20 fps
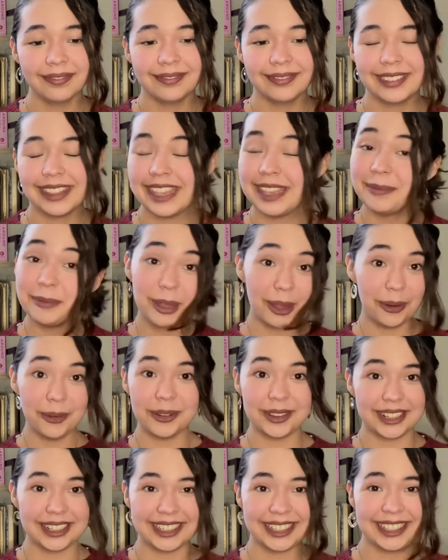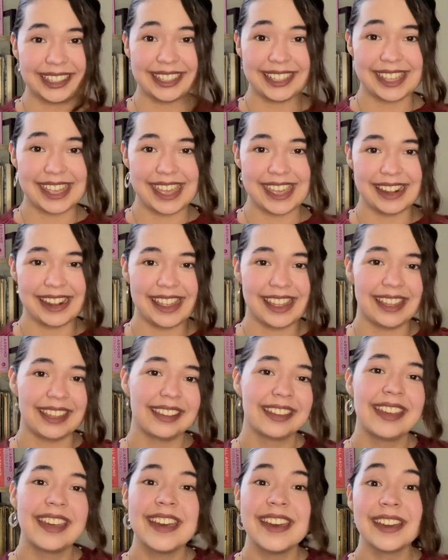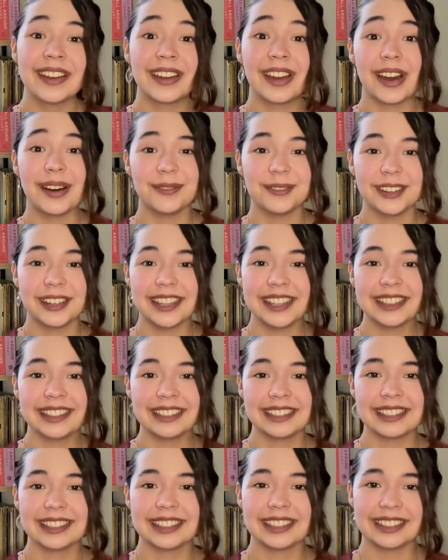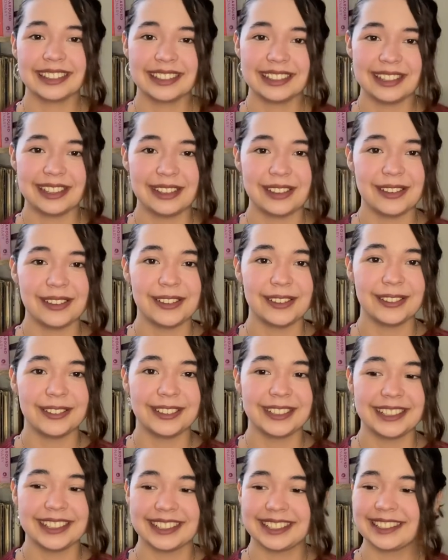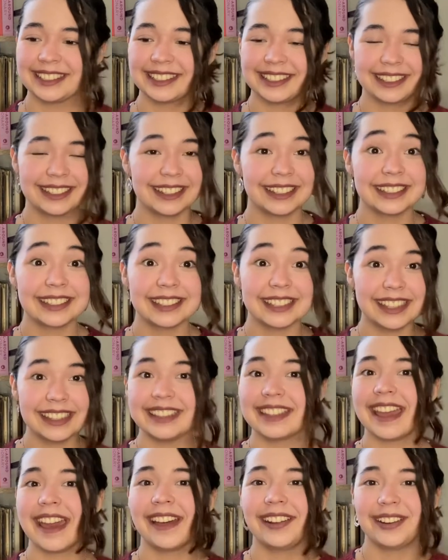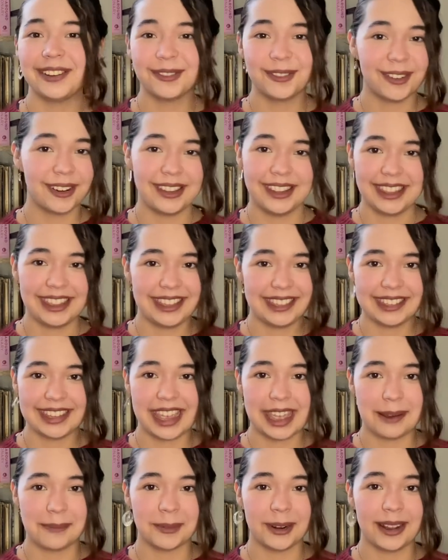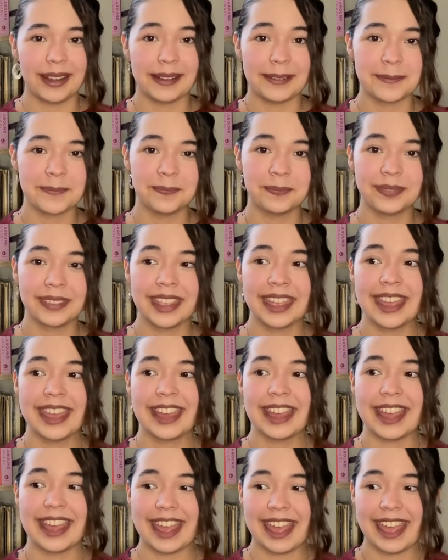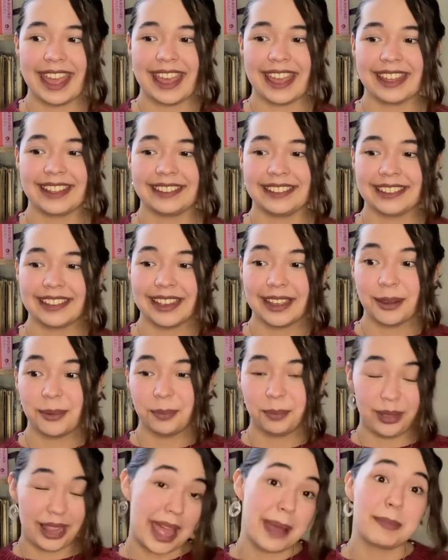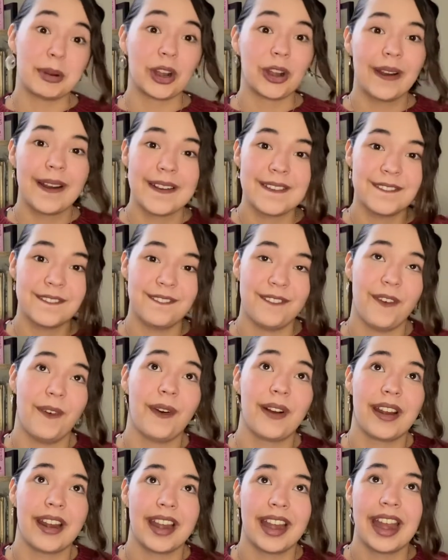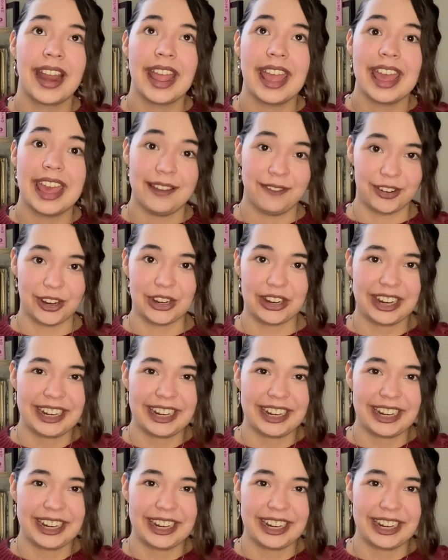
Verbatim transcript: keep going and gaining confidence to just sit down in front of this camera and blabber forever.